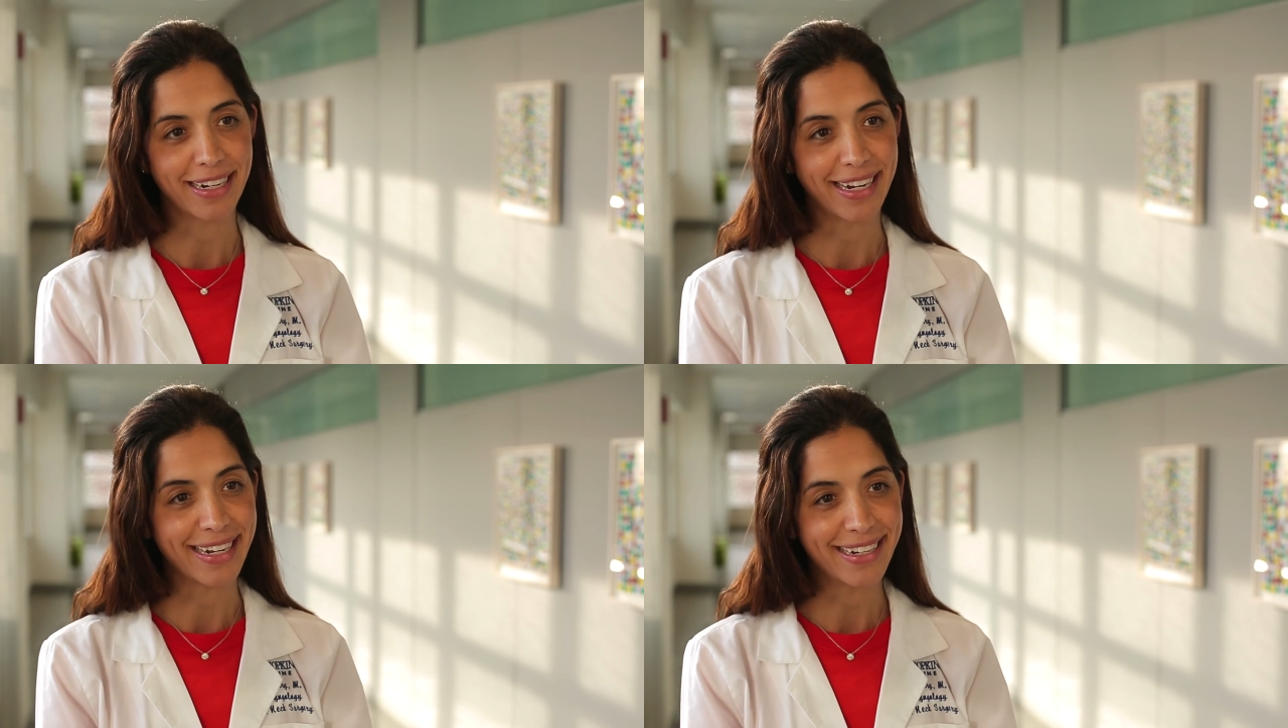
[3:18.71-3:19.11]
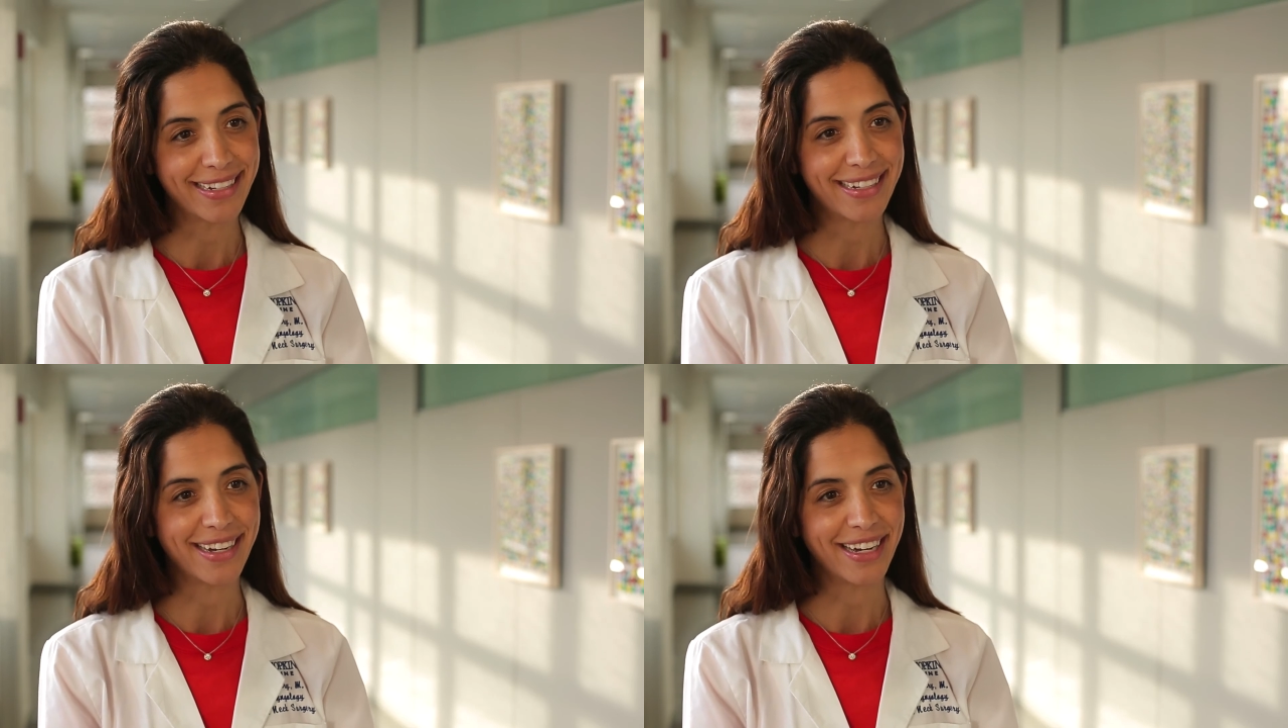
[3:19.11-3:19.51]
kid
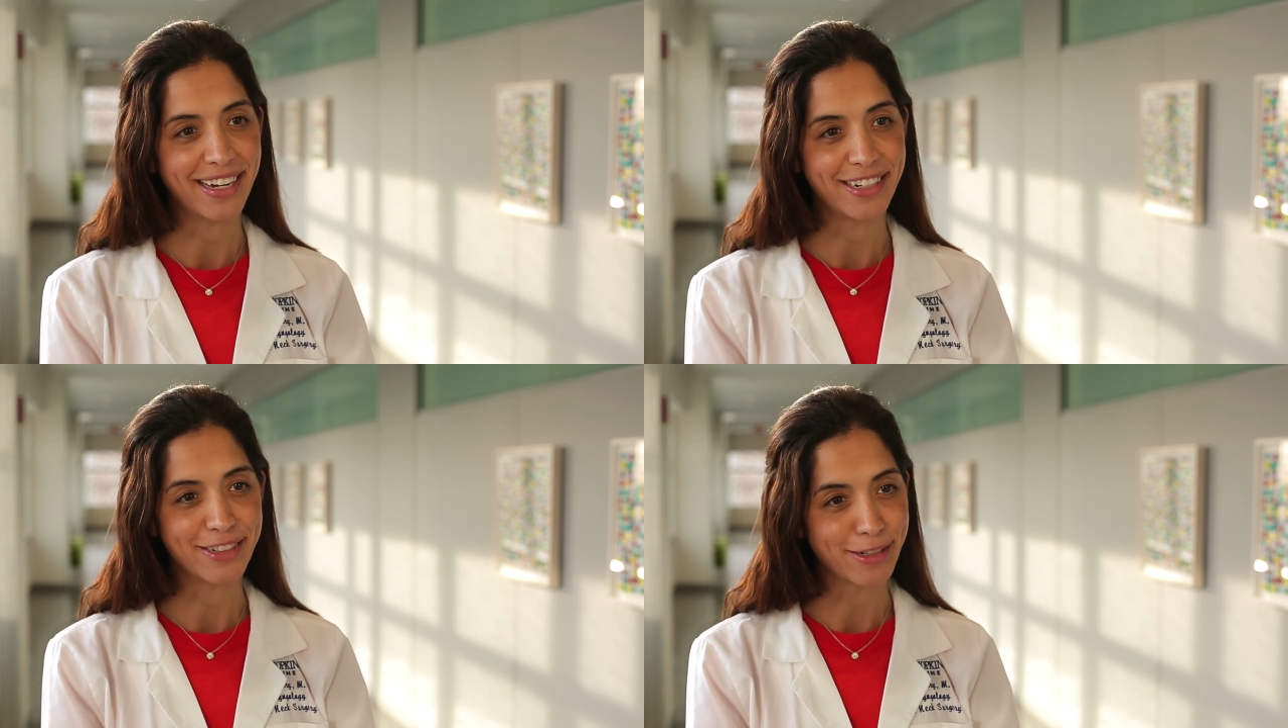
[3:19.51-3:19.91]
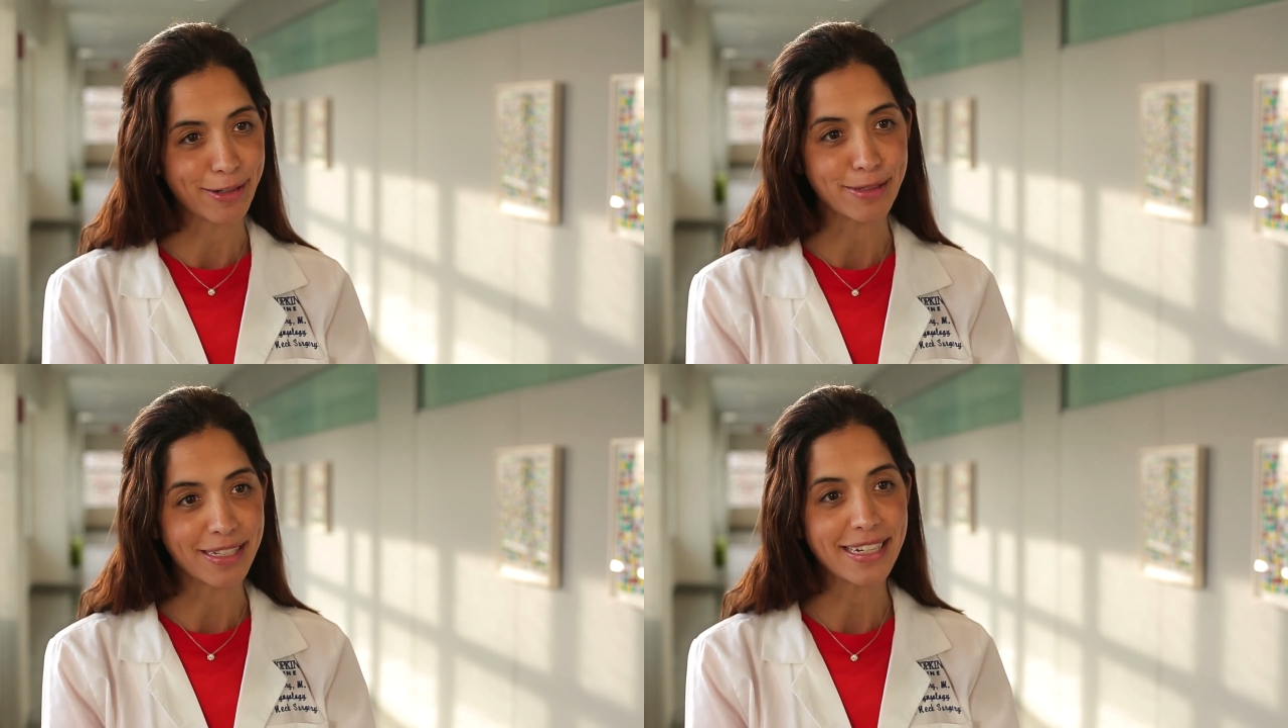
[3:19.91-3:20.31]
uh,
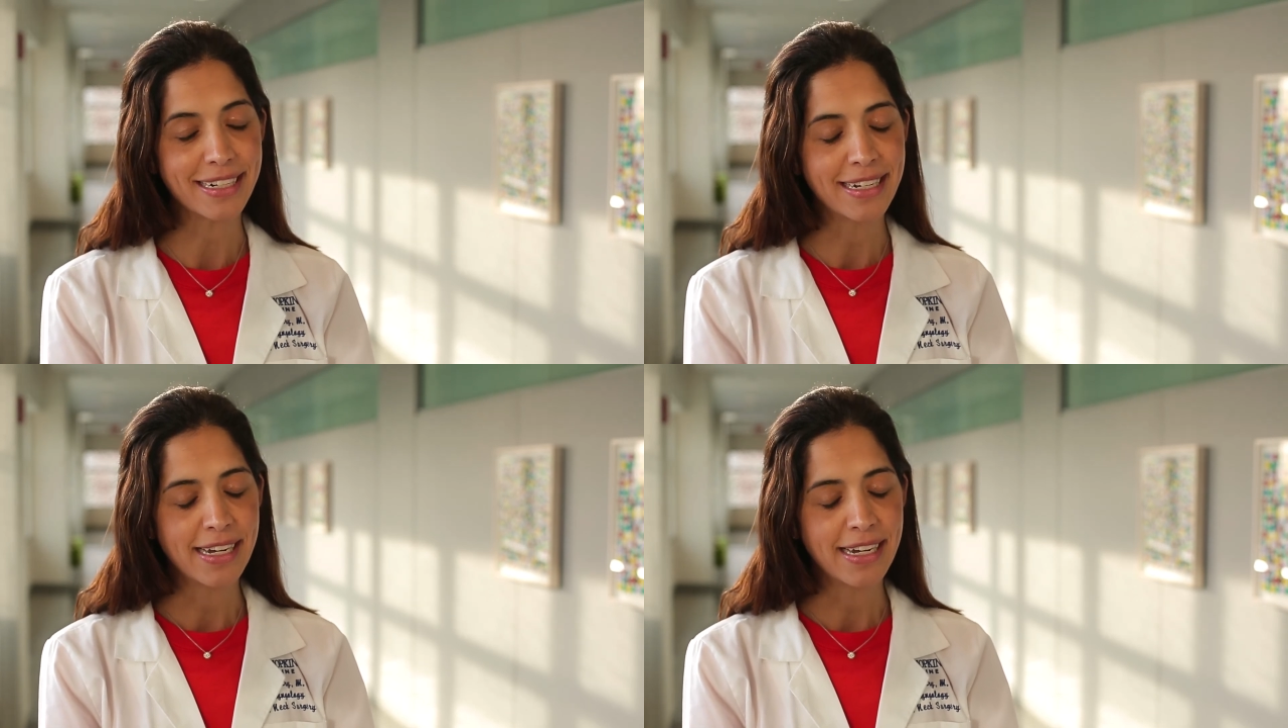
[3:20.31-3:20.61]
undergoes it.